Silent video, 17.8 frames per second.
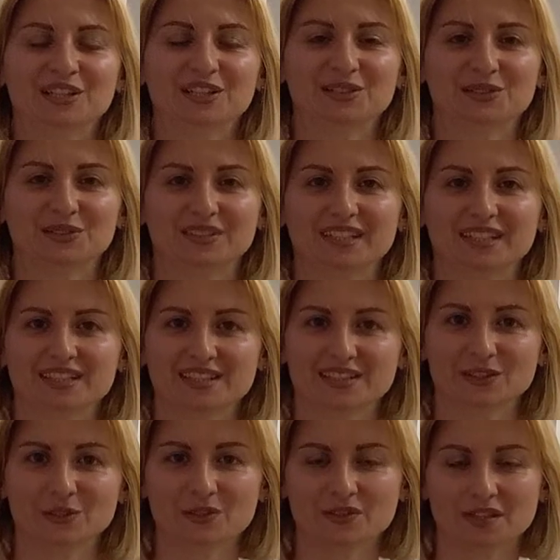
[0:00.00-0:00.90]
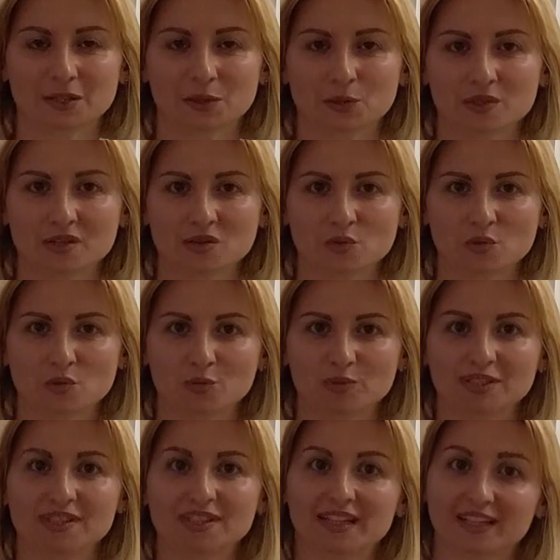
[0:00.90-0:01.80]
Today's little sequence will
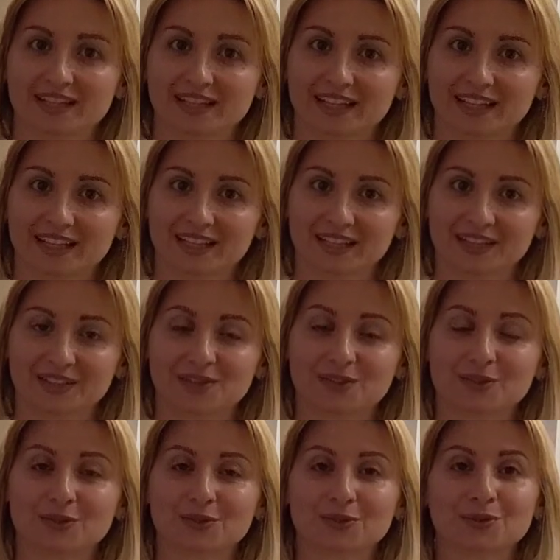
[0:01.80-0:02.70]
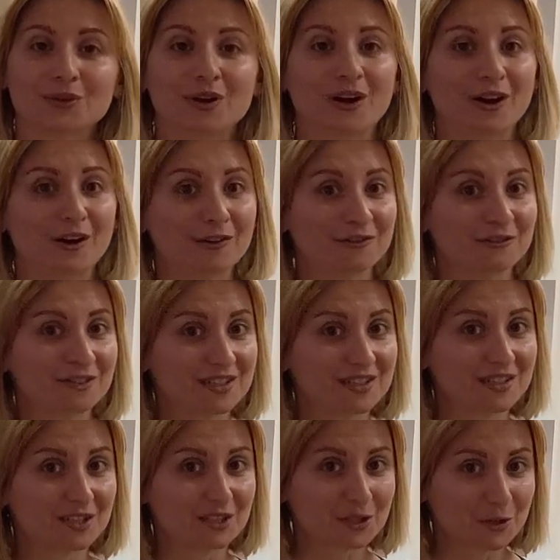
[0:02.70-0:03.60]
be dedicated to
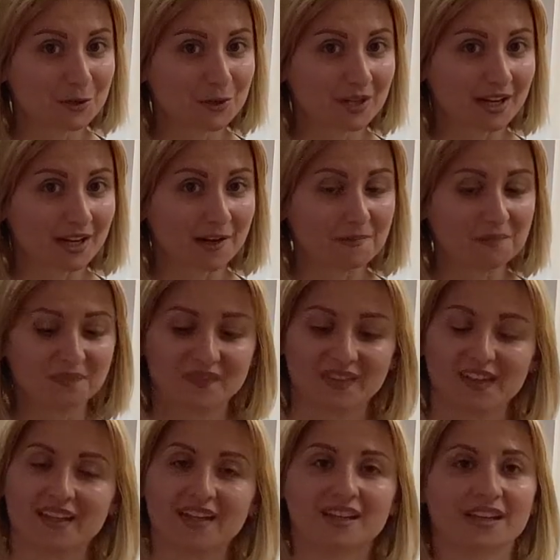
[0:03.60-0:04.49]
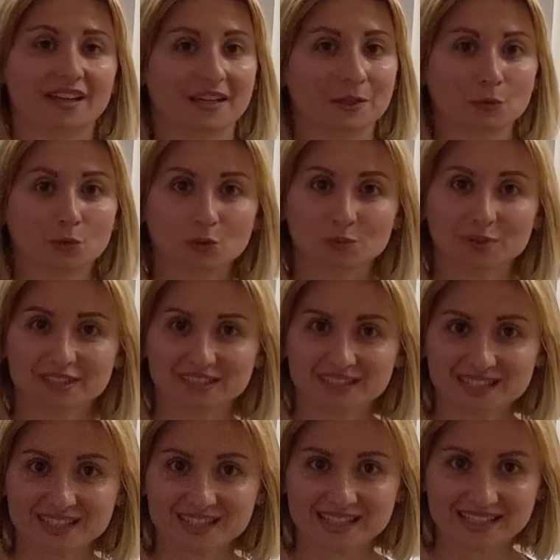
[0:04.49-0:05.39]
office yoga. It will be
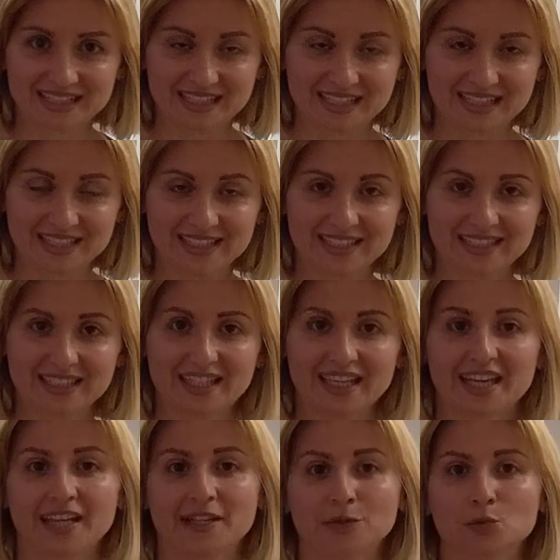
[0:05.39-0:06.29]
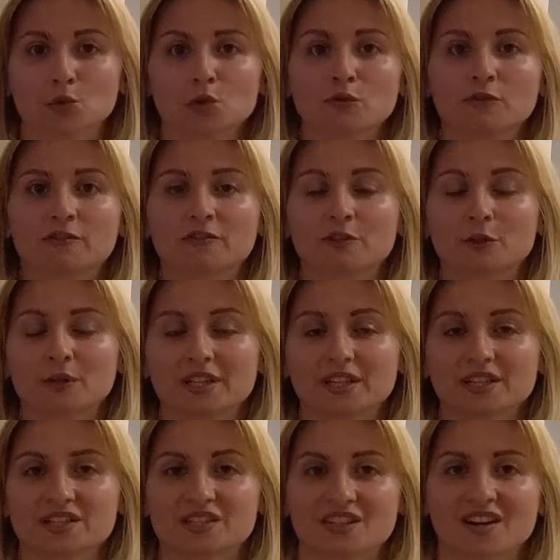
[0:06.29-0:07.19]
done seated and will
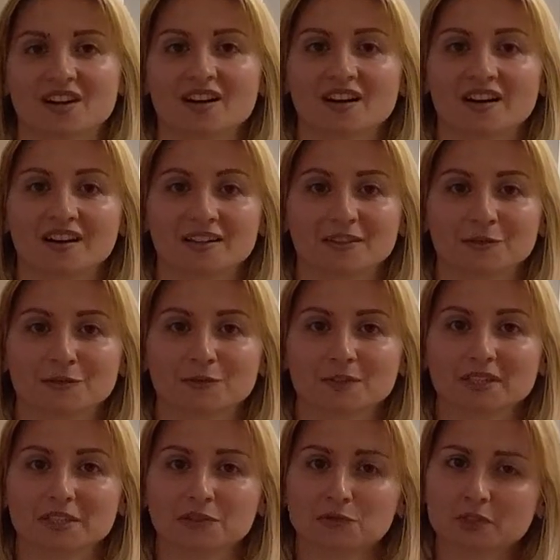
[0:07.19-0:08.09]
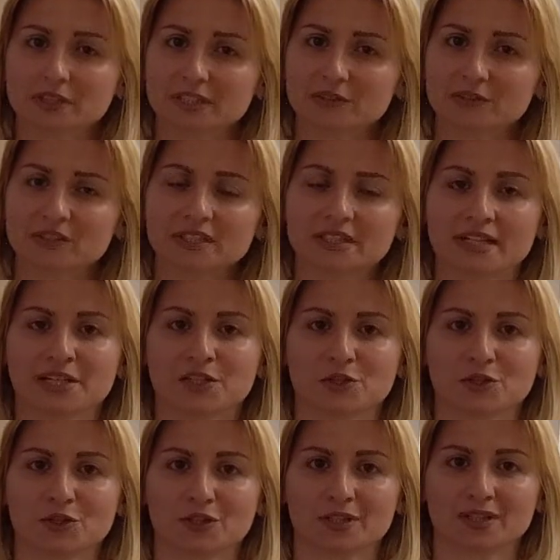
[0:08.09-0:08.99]
focus on really relieving
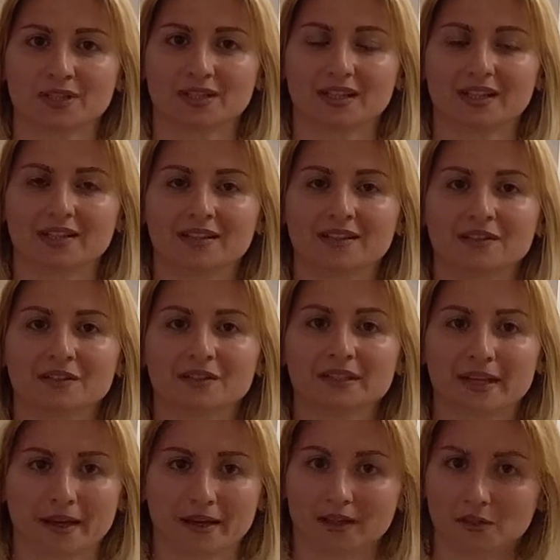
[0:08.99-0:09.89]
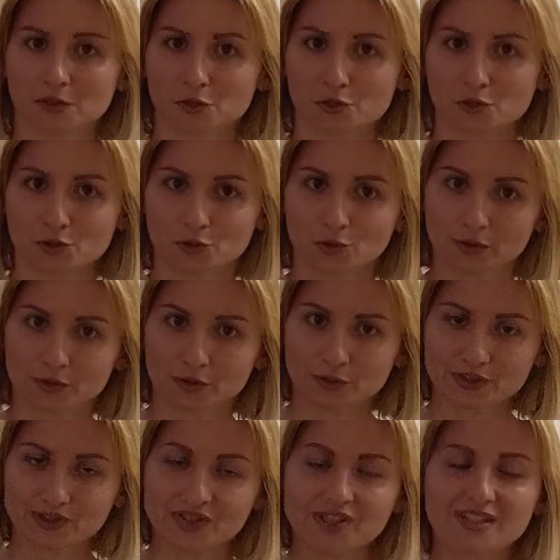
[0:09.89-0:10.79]
tension in the neck and
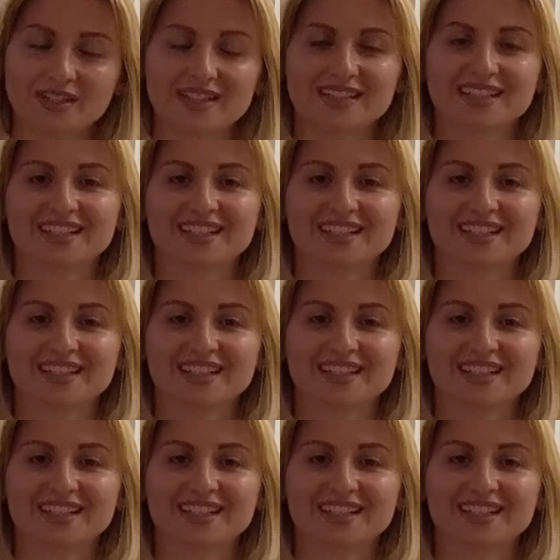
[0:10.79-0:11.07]
shoulders.